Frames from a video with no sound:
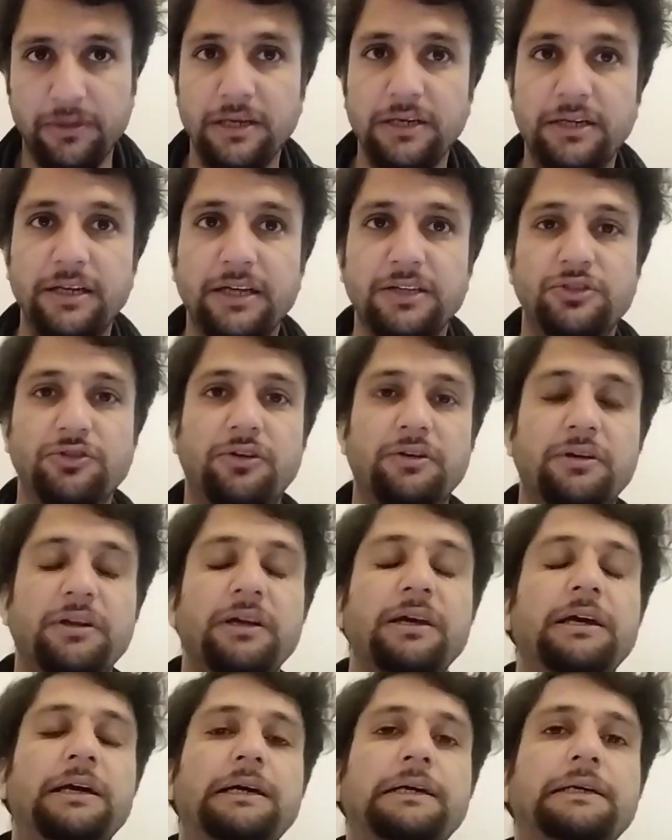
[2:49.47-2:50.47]
He does not
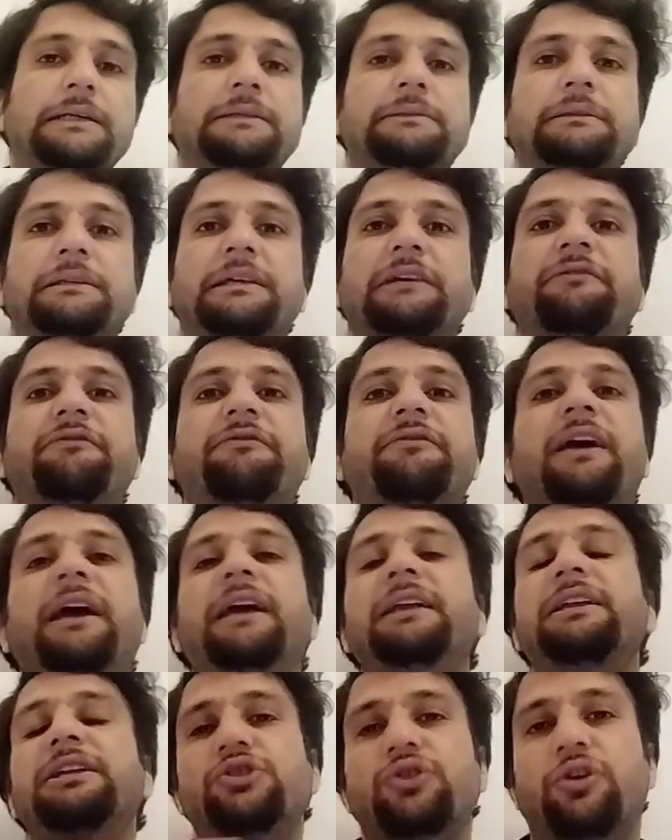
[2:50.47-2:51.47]
give
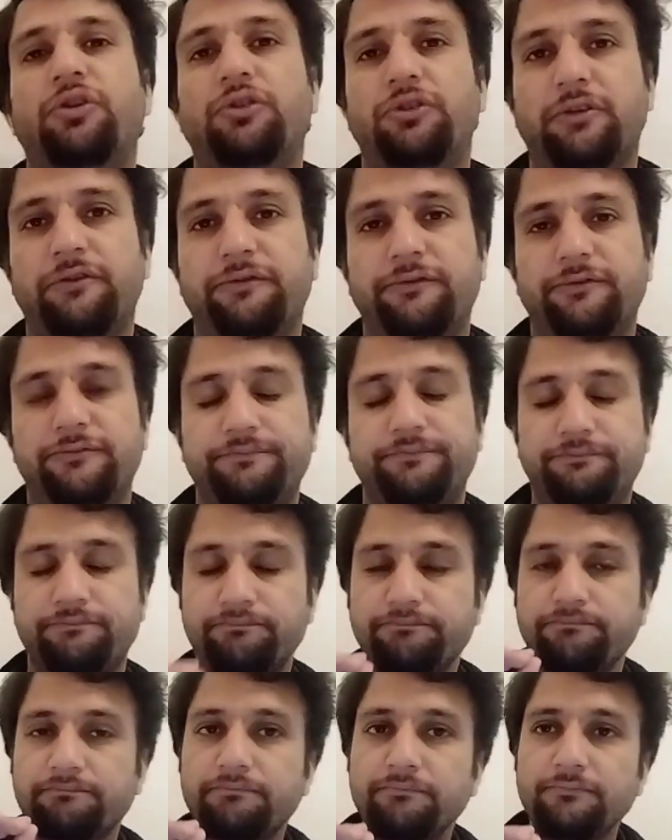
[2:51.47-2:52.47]
any sort
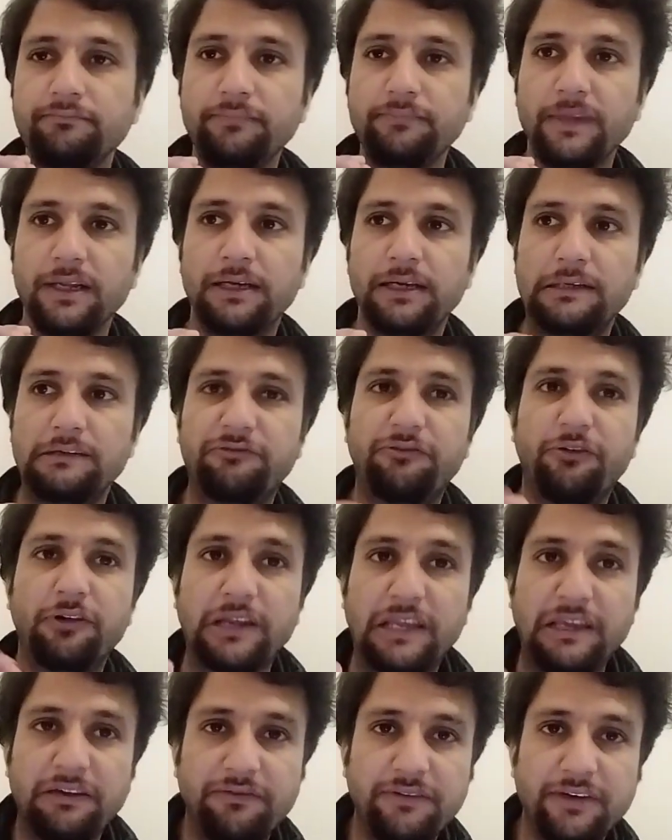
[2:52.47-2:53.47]
of
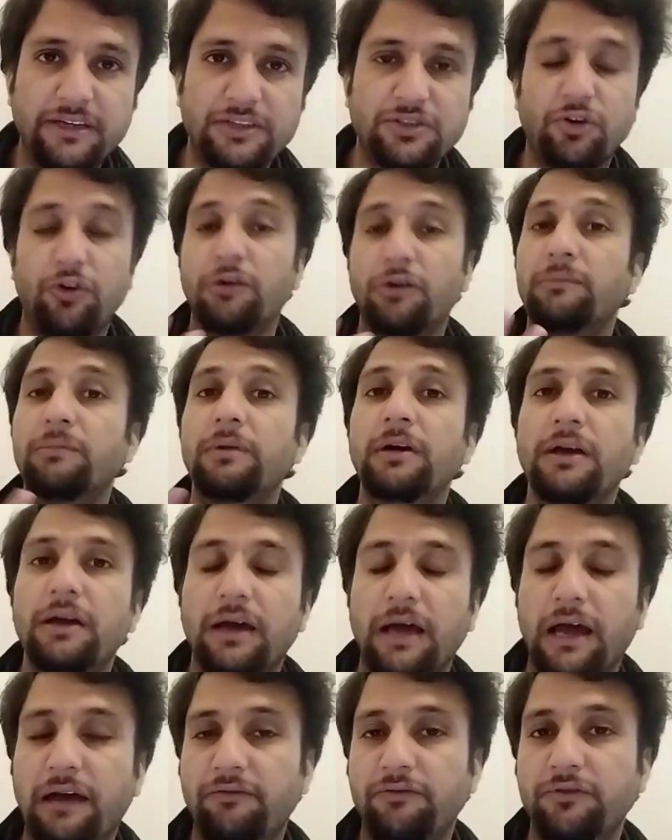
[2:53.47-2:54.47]
forgiveness
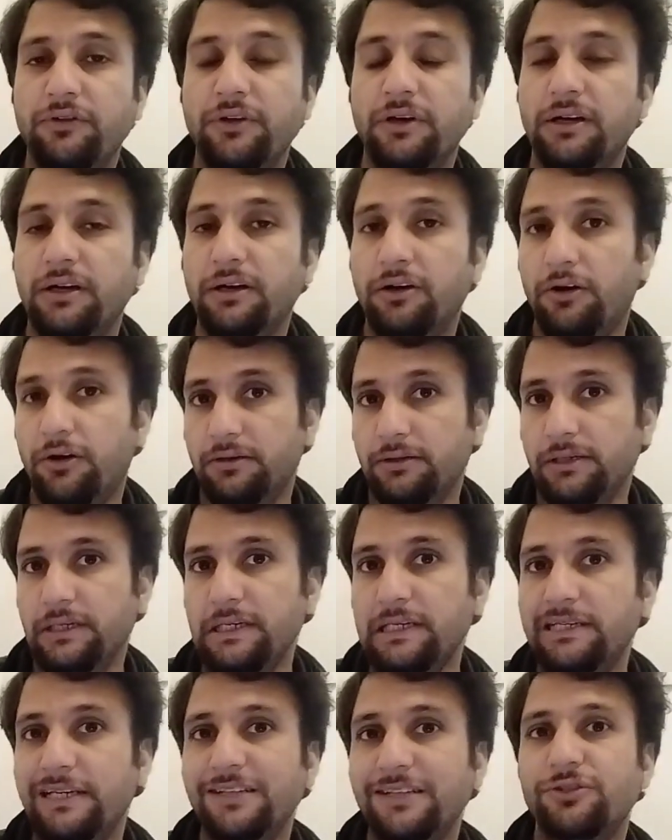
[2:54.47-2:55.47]
or
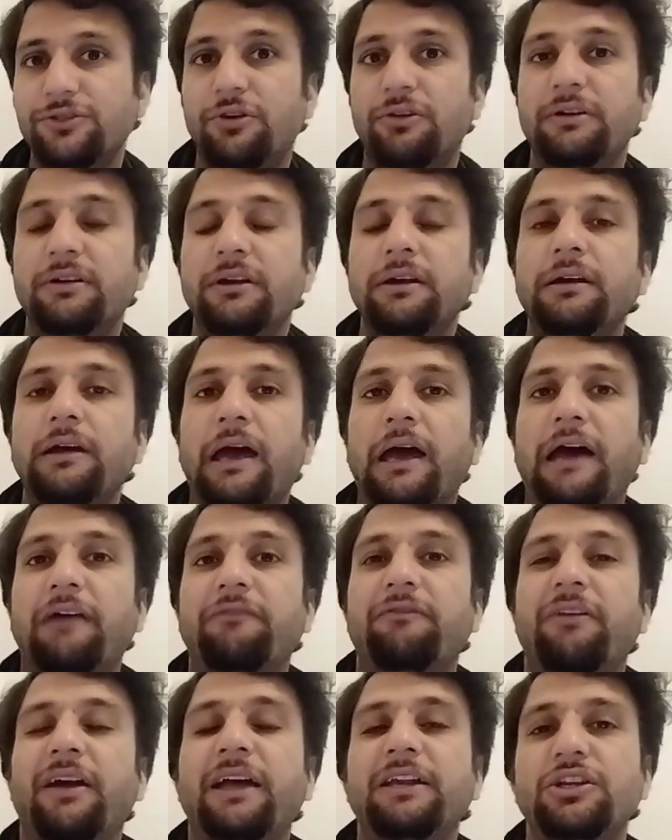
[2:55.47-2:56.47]
he does not have
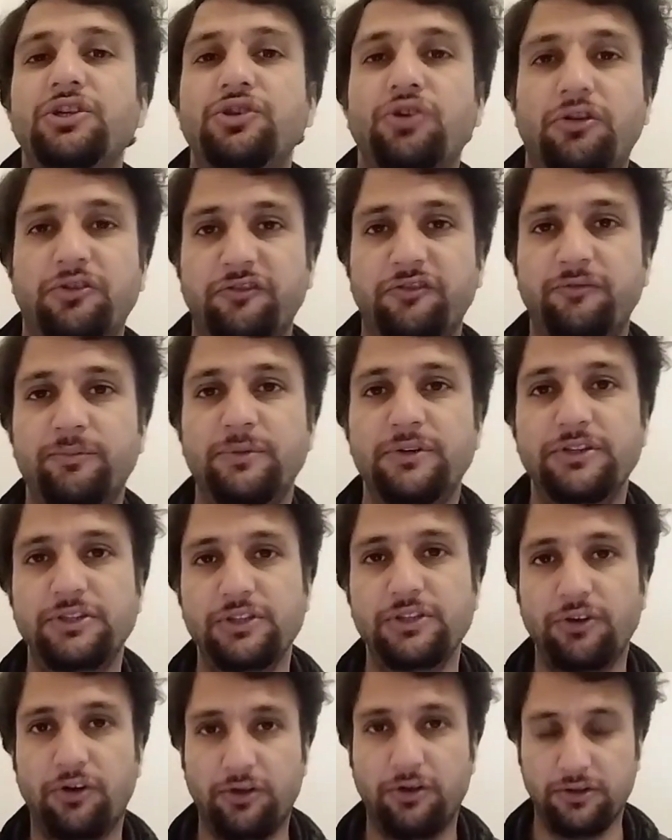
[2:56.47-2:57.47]
any sort of
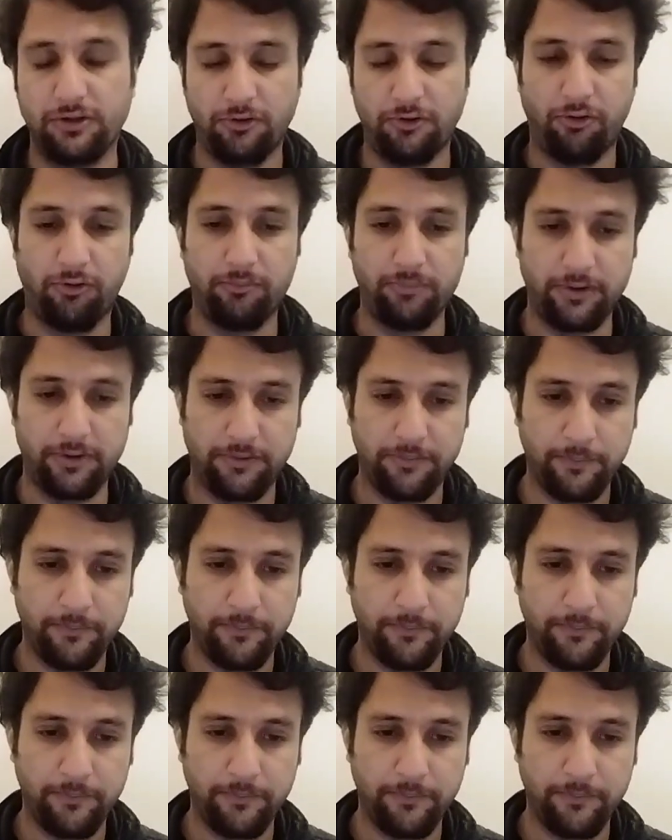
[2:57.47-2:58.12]
mercy on the robber.